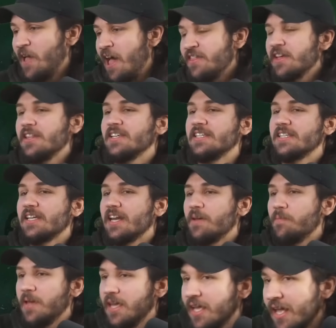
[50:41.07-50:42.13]
I think this is going
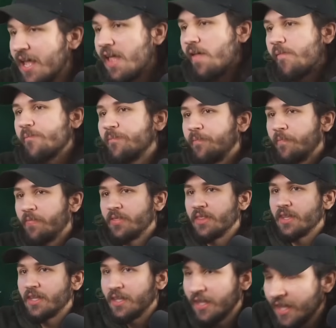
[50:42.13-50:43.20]
to be
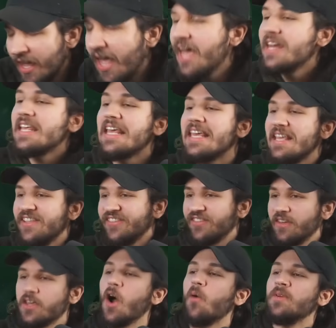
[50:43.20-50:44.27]
an
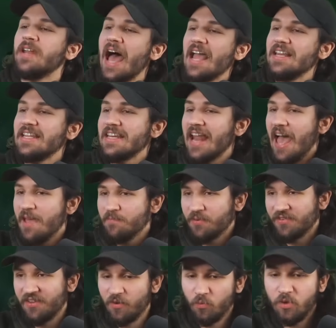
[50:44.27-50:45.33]
easy. Yo, ninety-nine
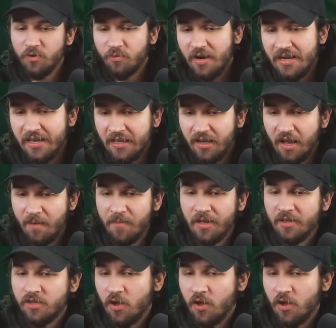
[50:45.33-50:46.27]
percent win rate incoming.